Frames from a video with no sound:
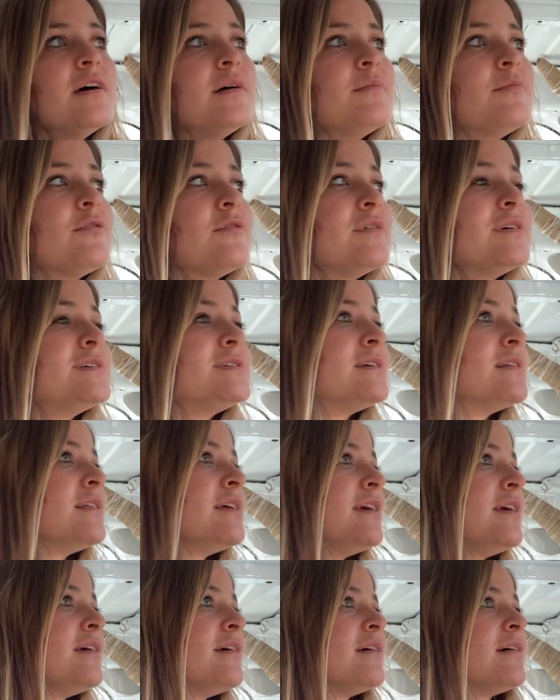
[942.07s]
more
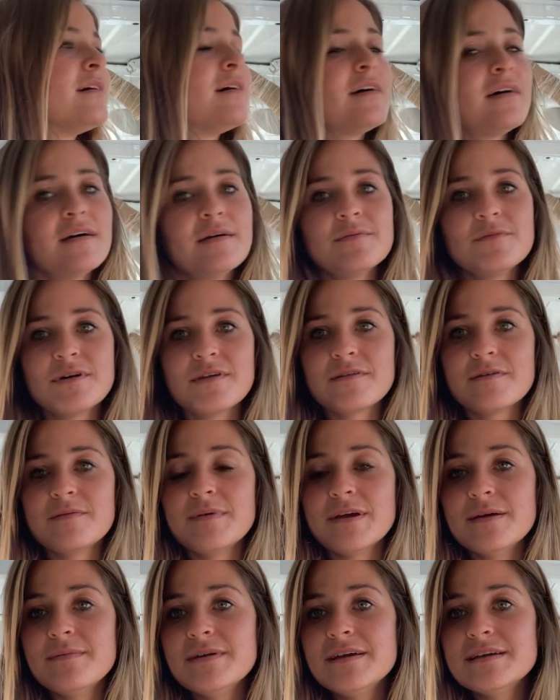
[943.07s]
recently, with our
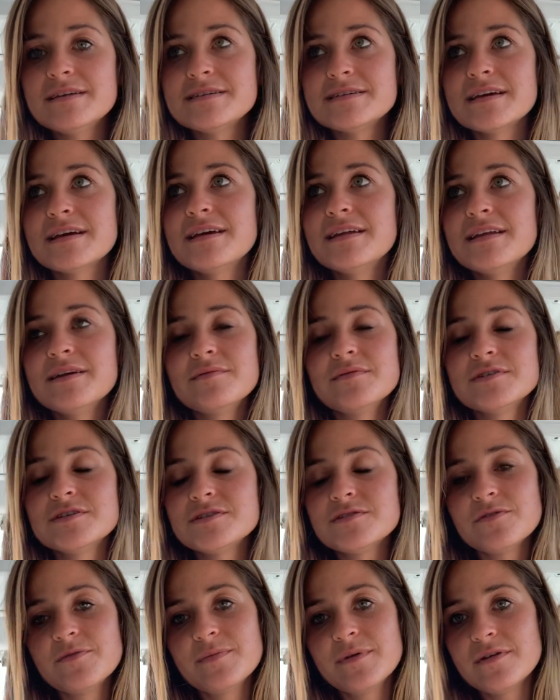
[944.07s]
babies, and it was
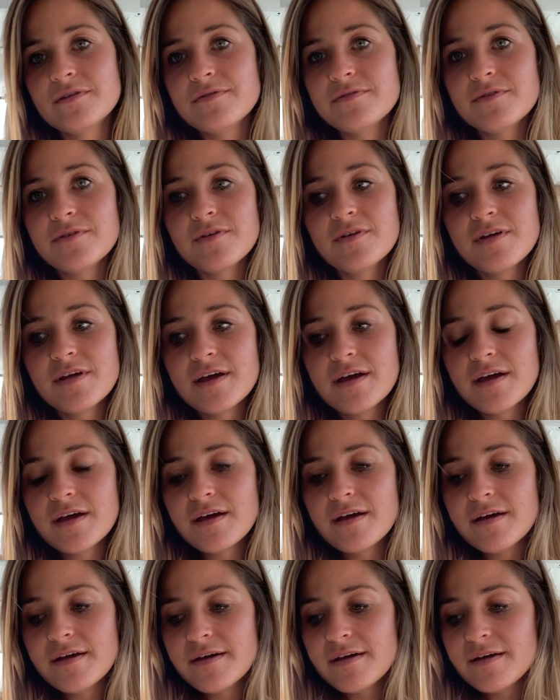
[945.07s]
so beautiful.
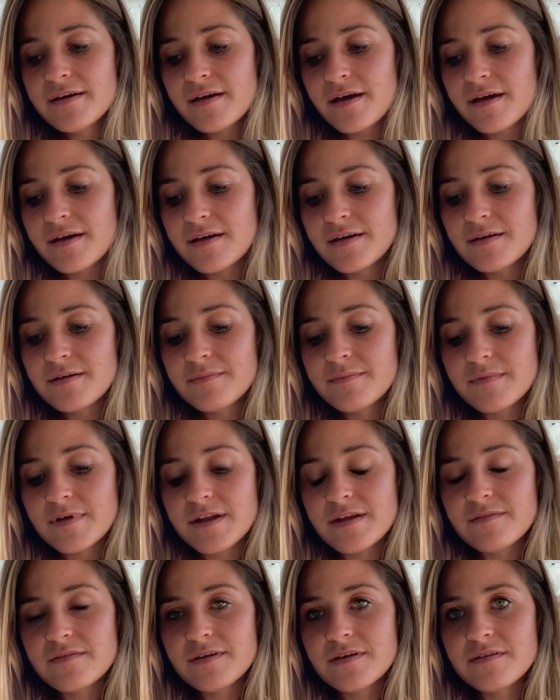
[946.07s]

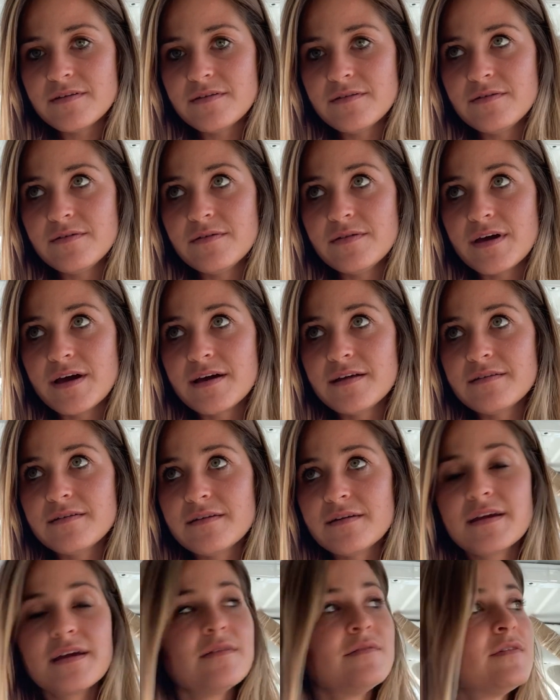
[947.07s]
And I've yet to do that
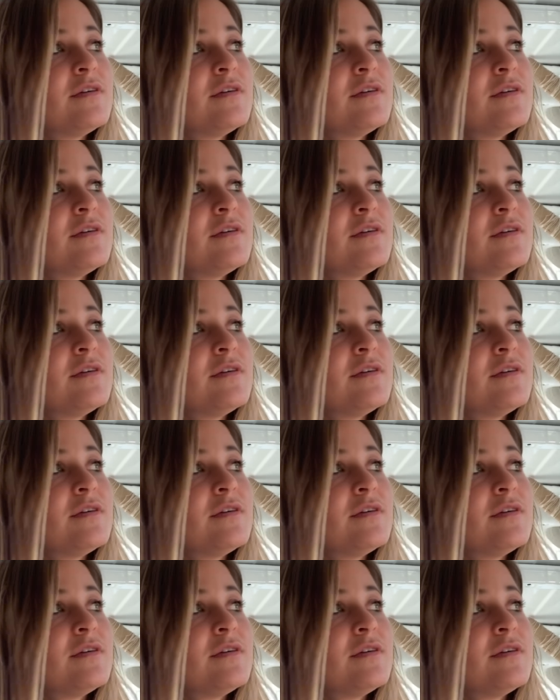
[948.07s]
again